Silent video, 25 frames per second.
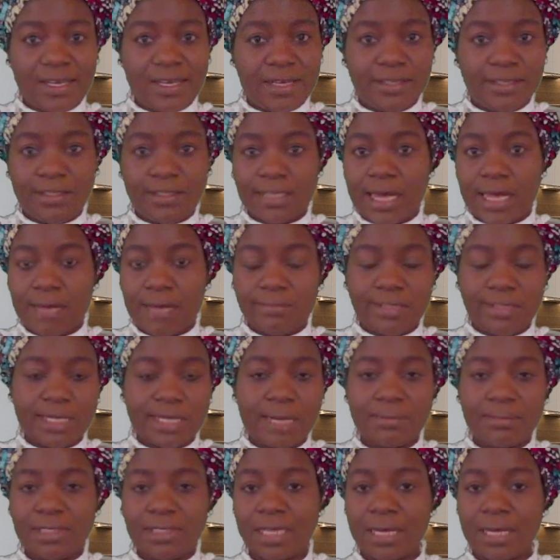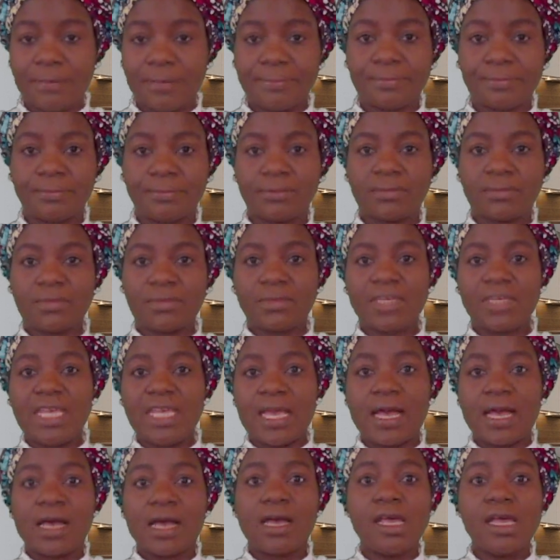charm?
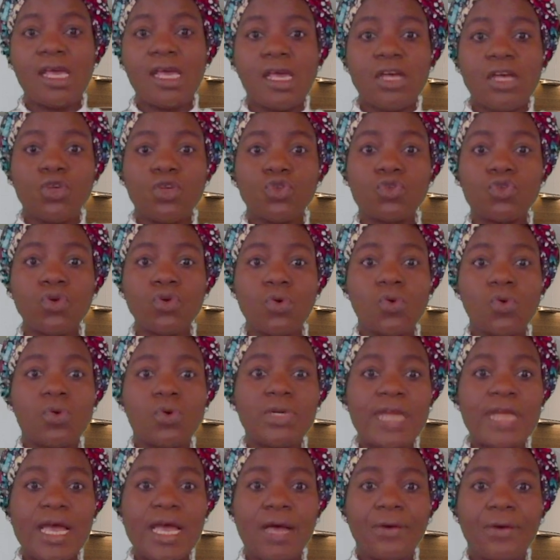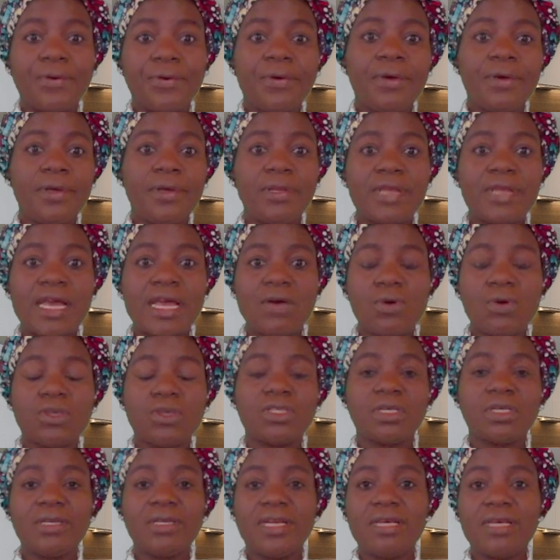Yeah. So now, that was
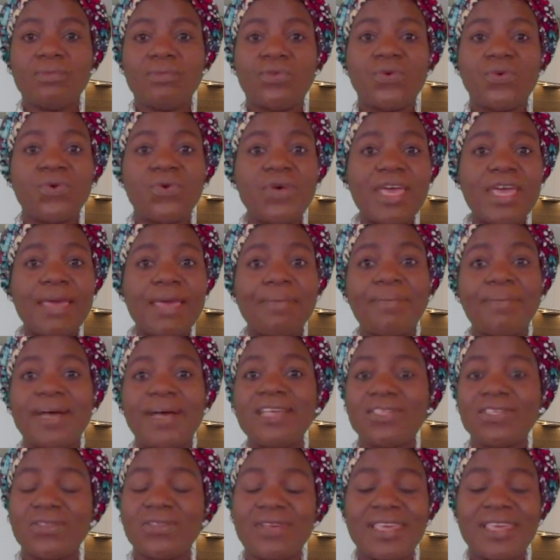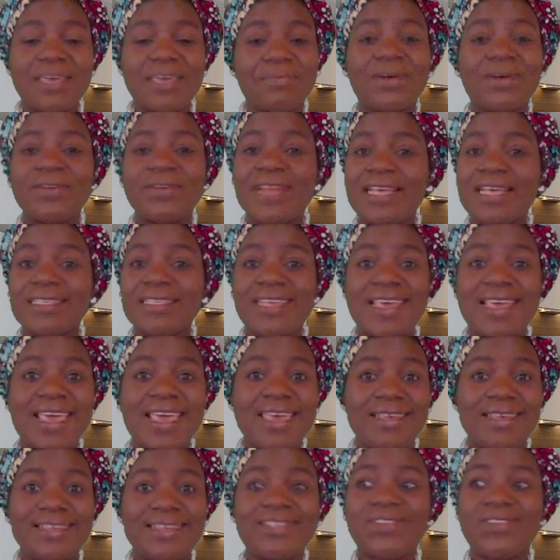Sunday, but a pastor came out and I said,
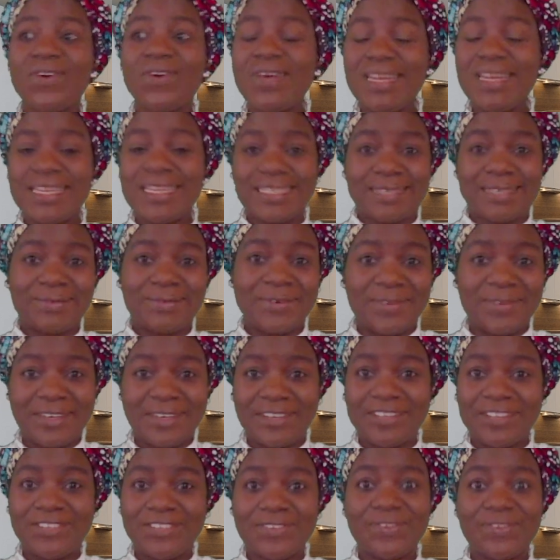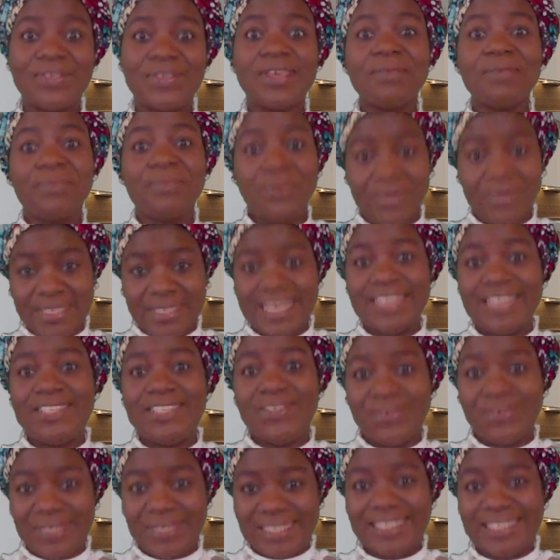hey, he told his congregation, protect
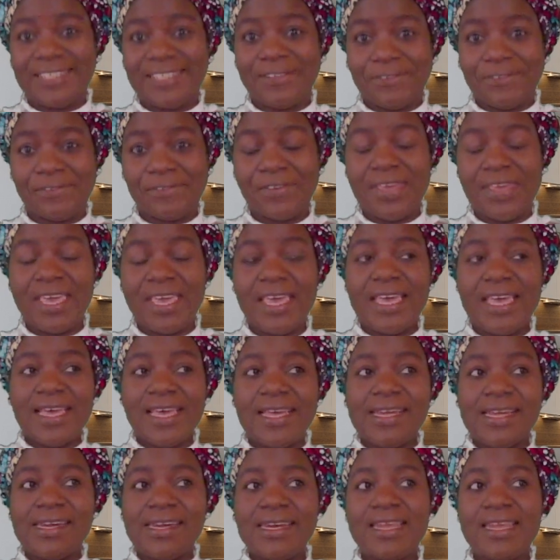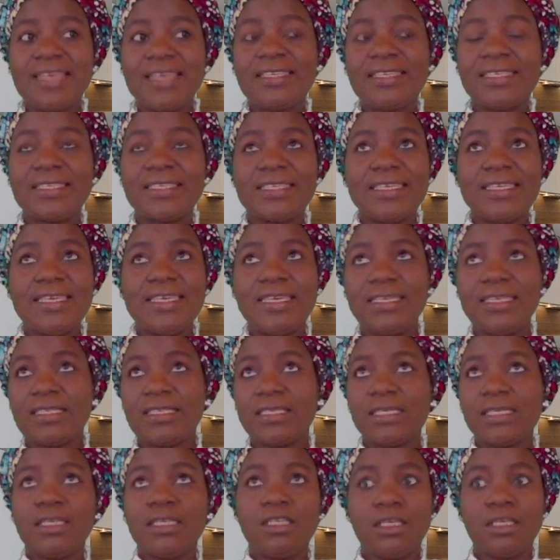yourself. This
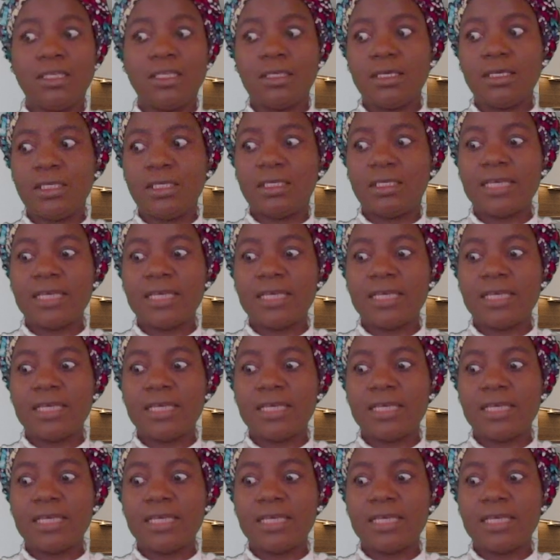is, he